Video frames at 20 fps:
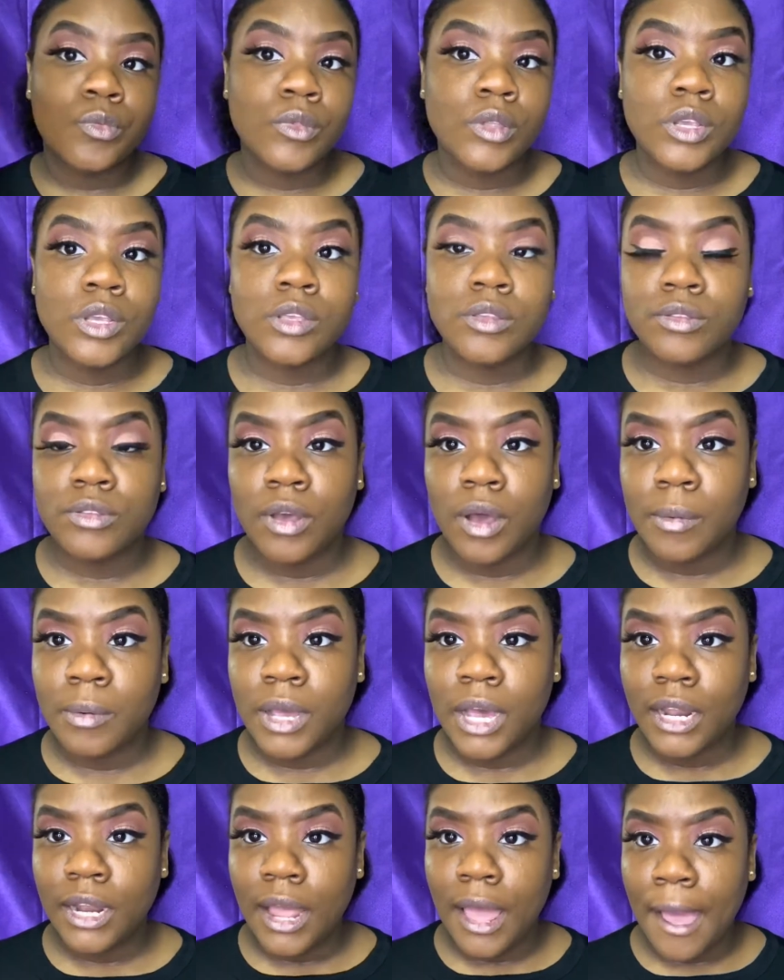So I'm
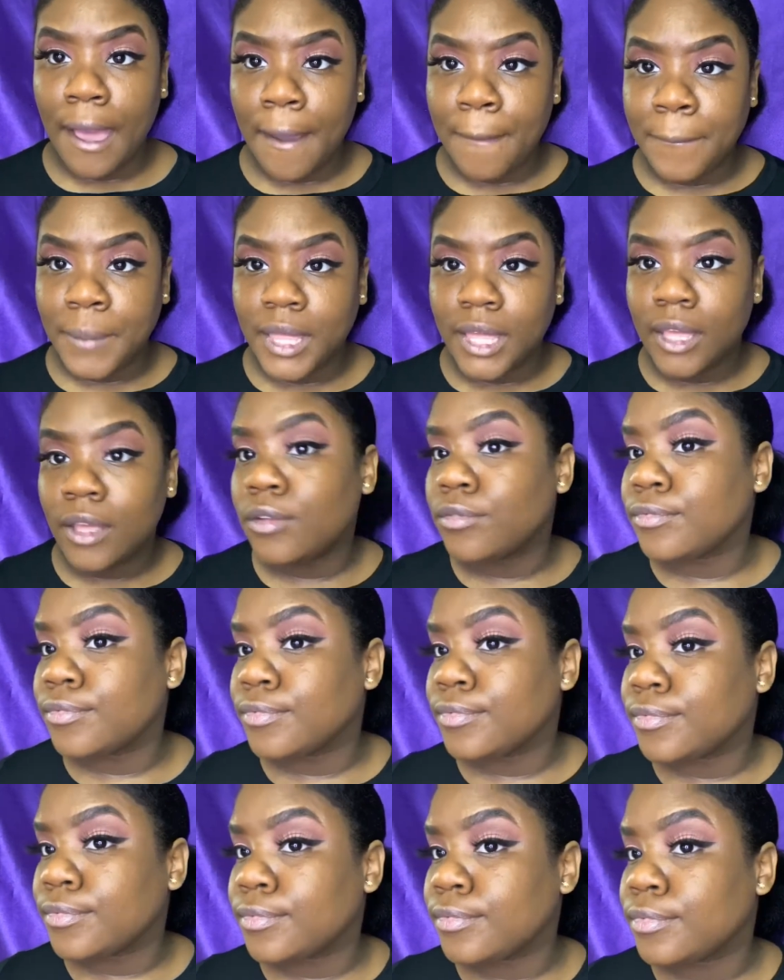kind of happy.
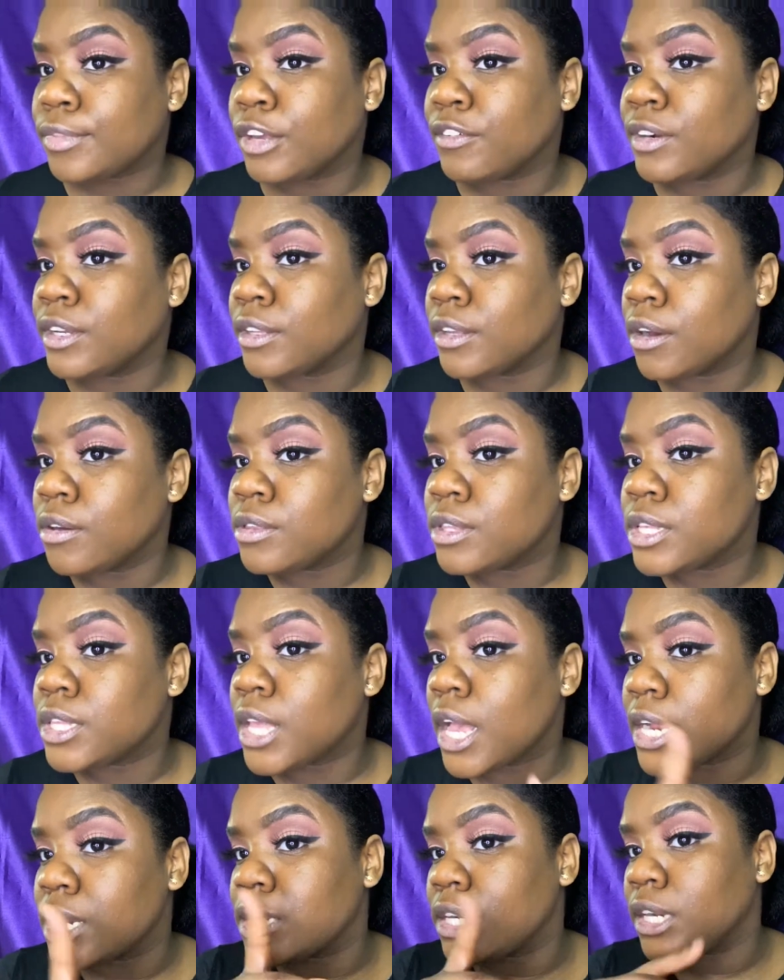The results is
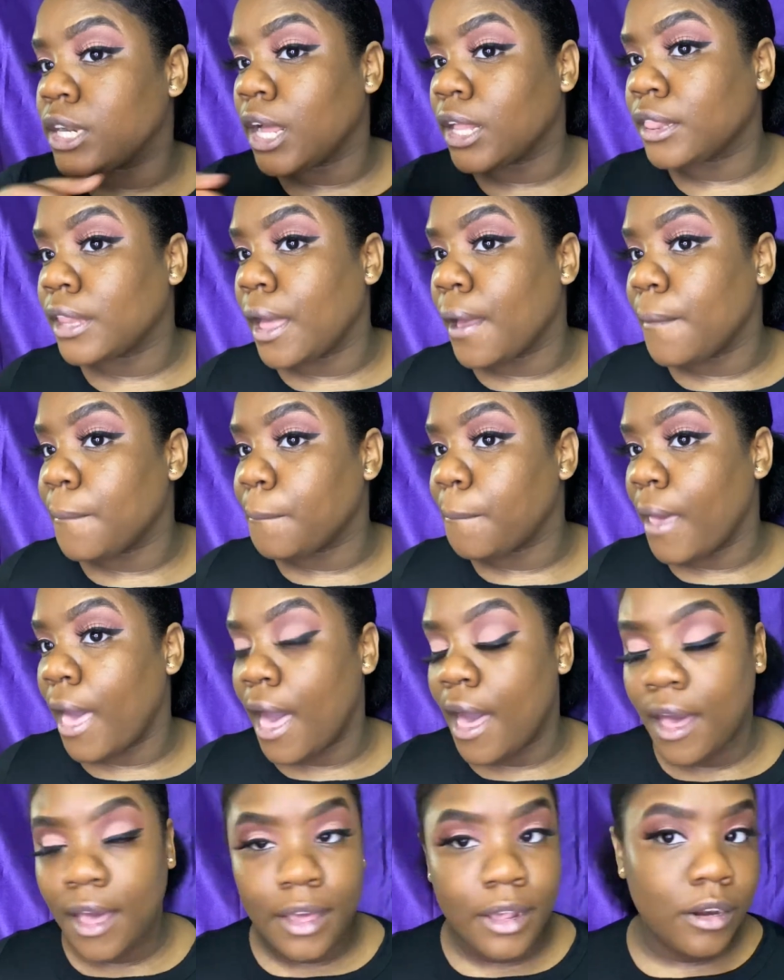actually not that
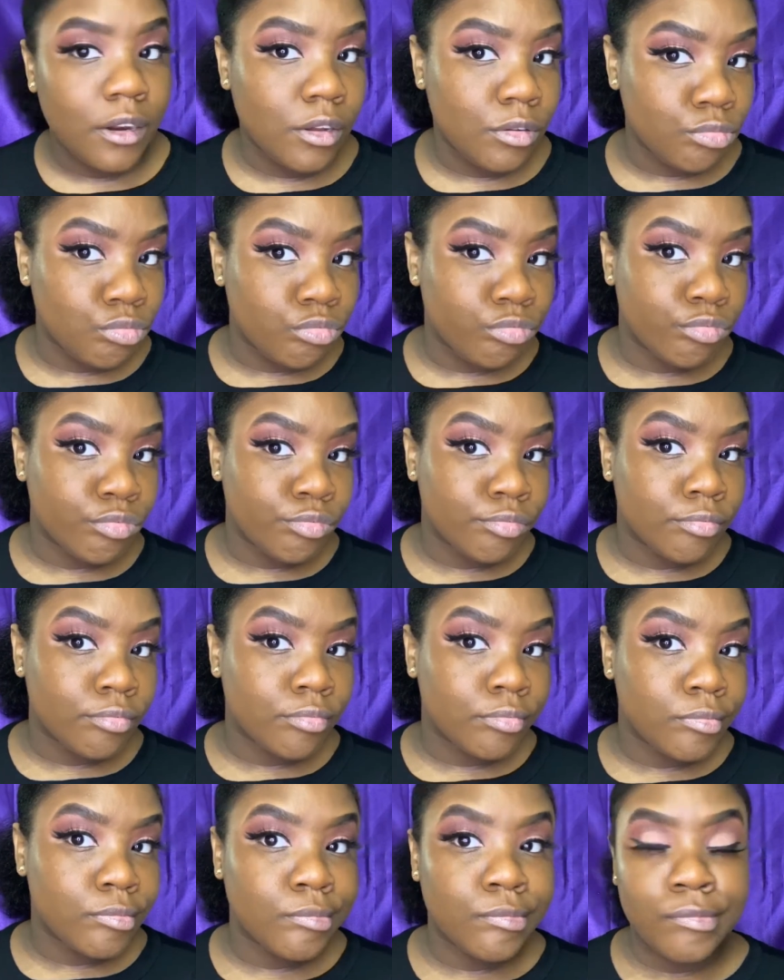bad.
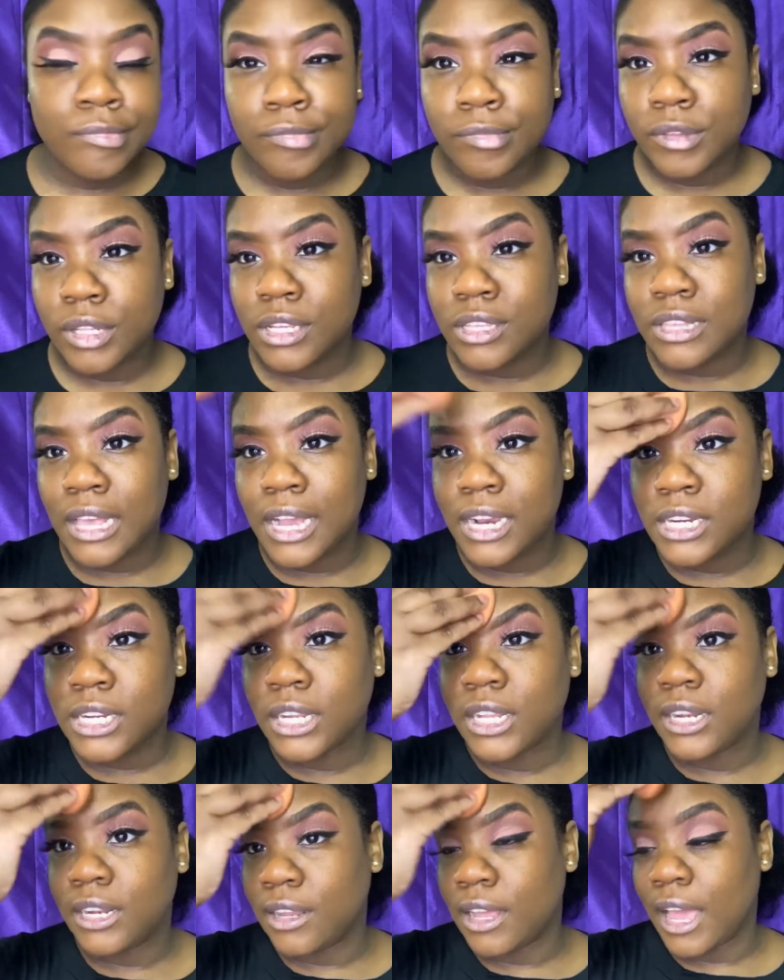It's
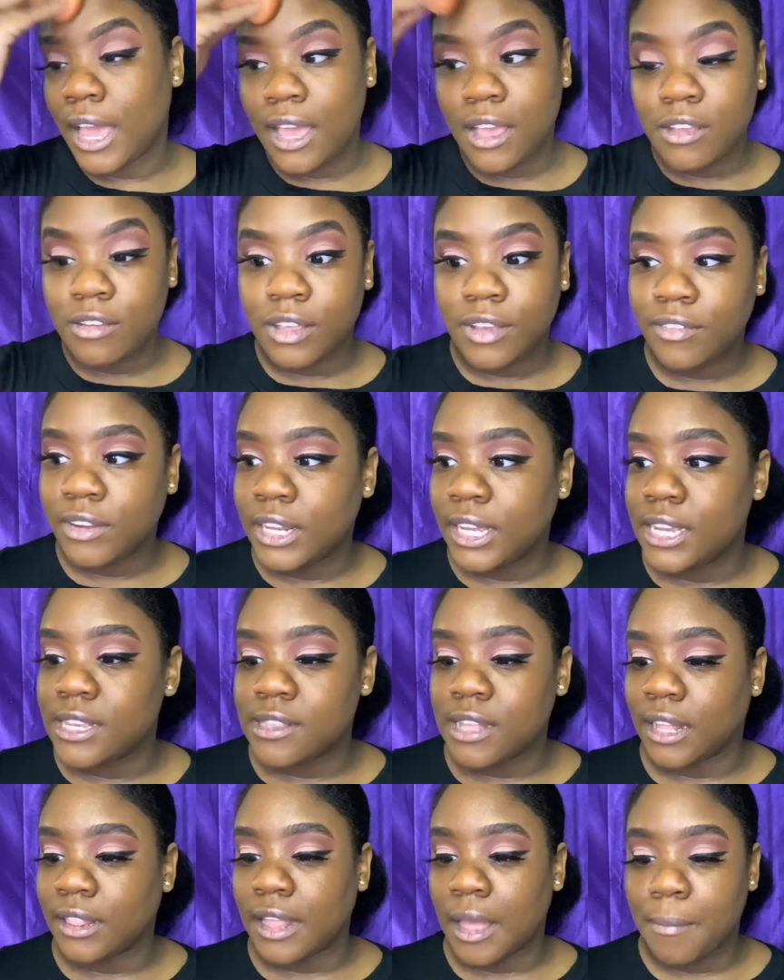actually, it really is
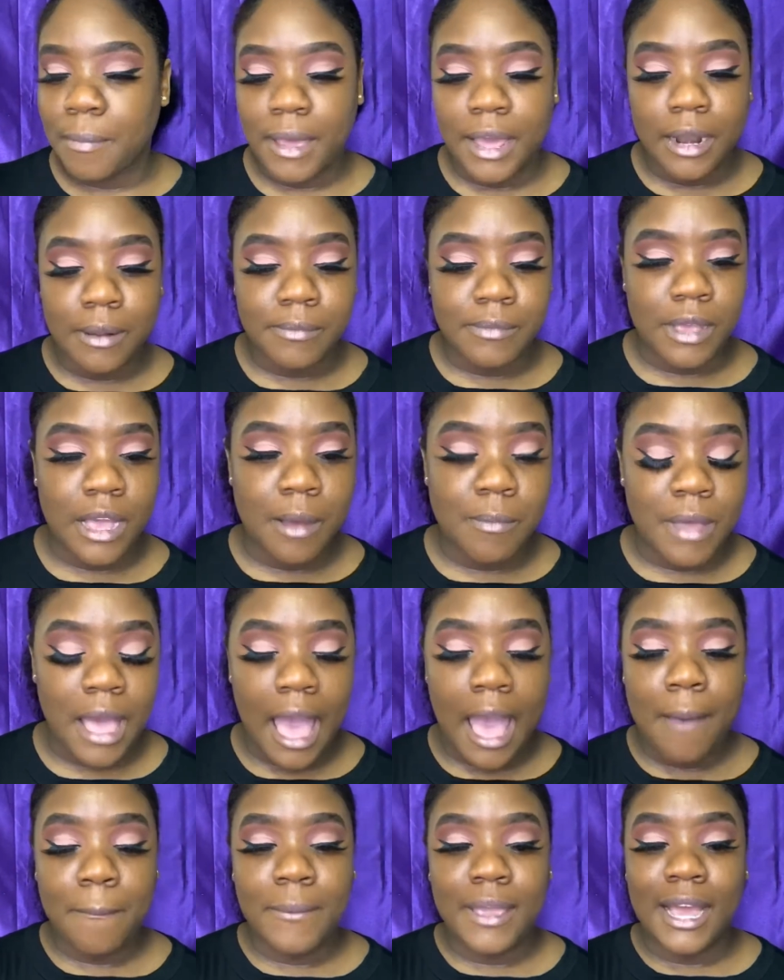not that bad. I'm
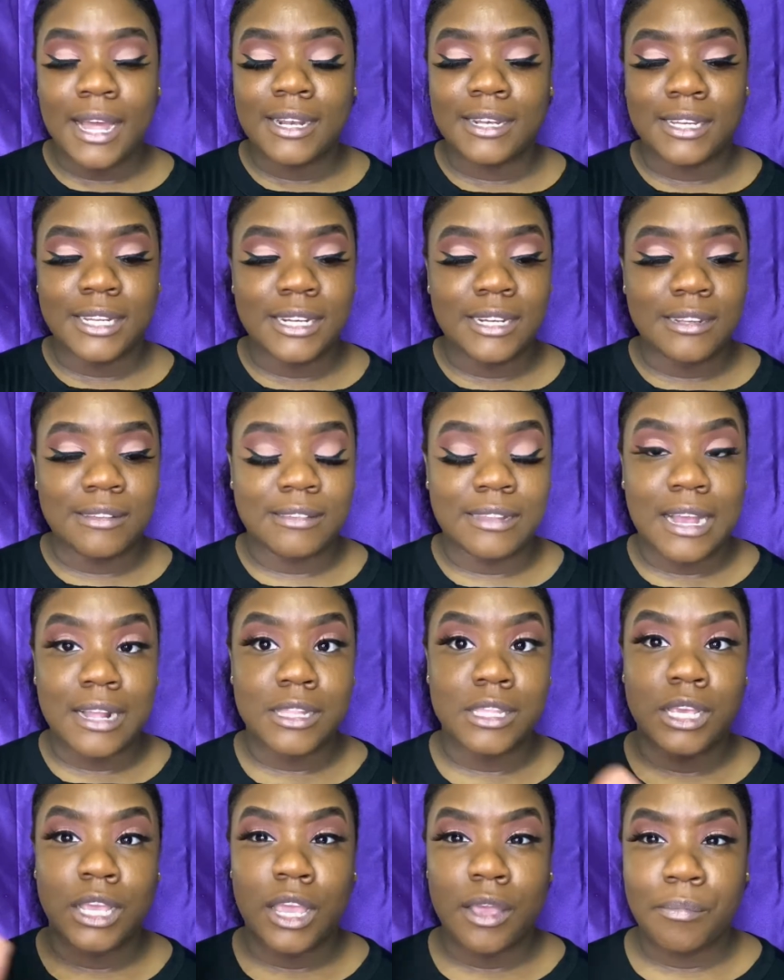happy I did decide
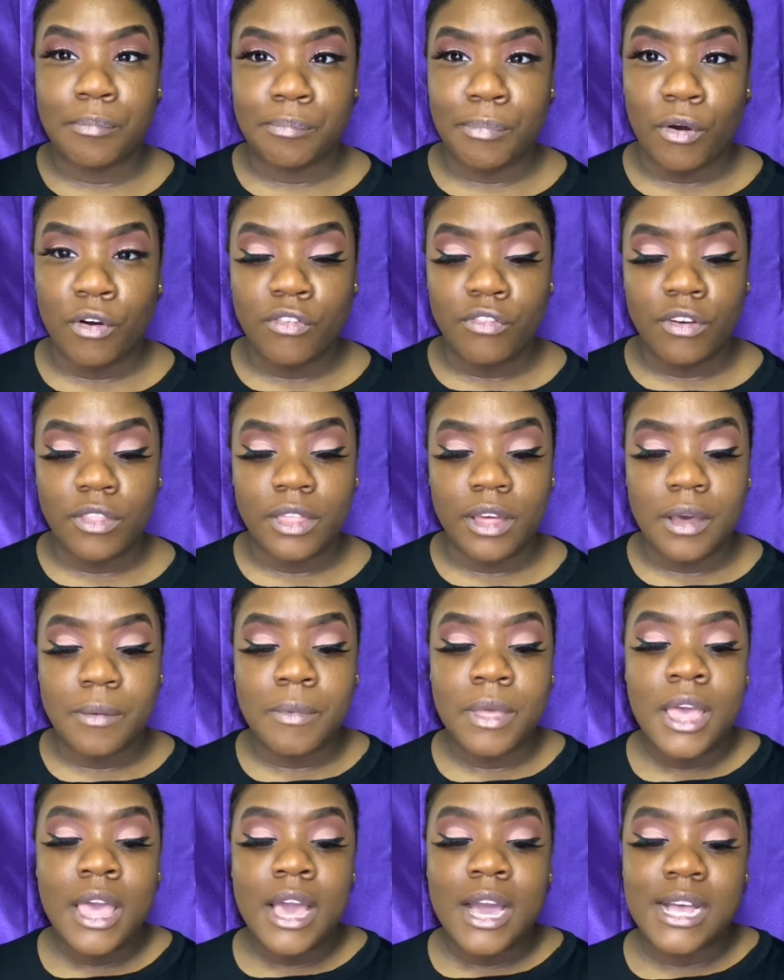to get both of them,
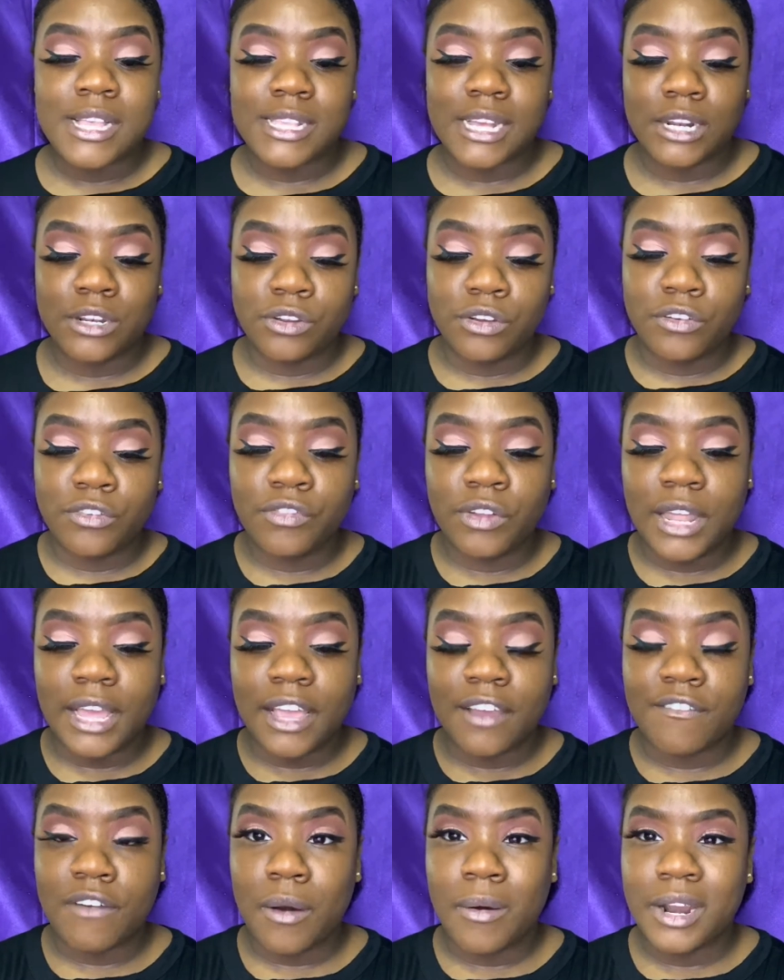because I do feel like
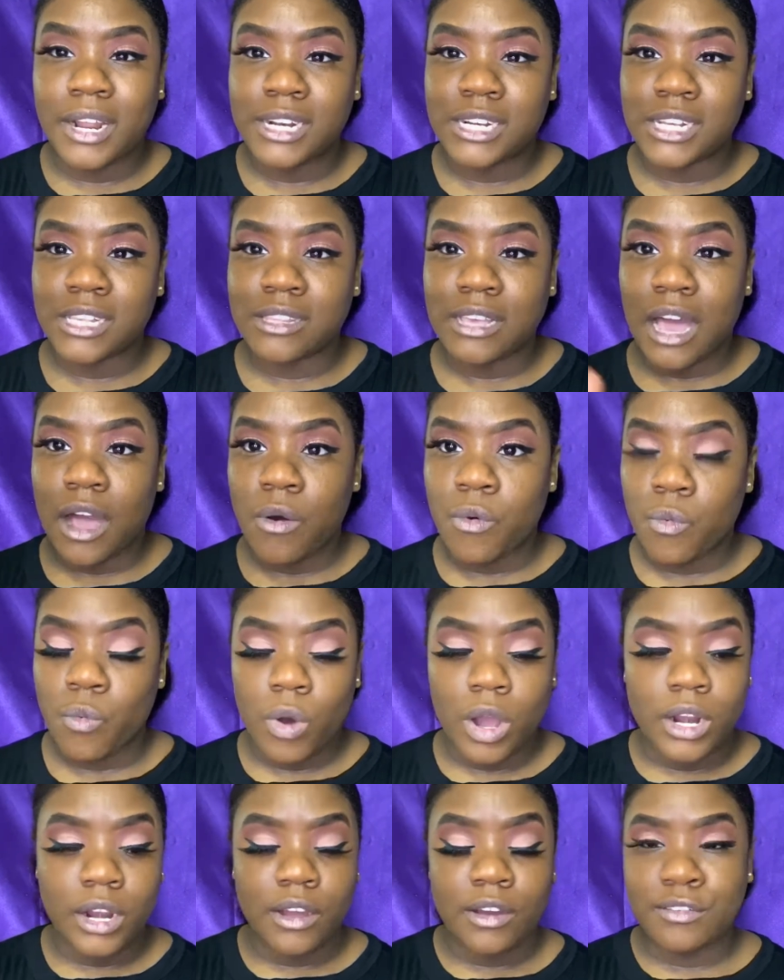if I would have just got
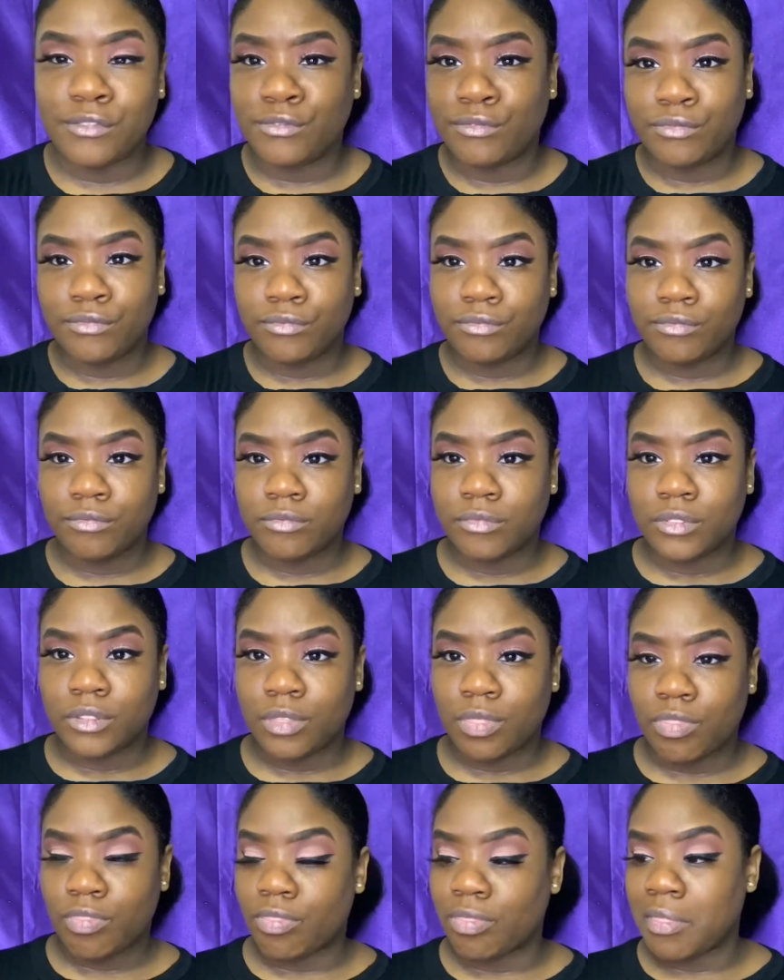one of
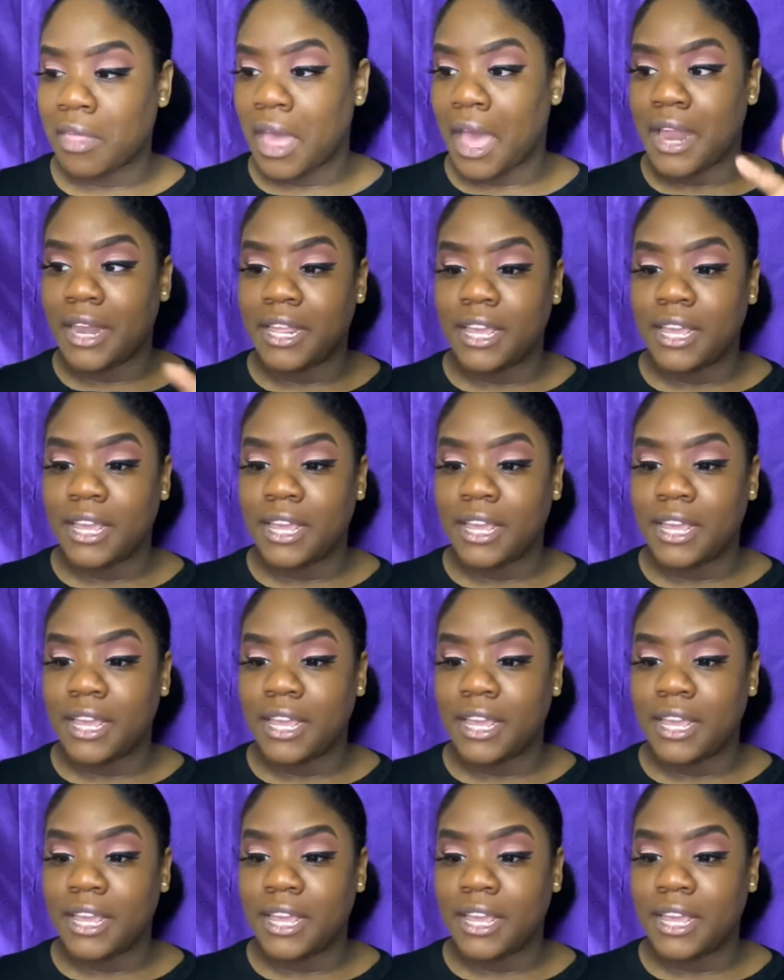any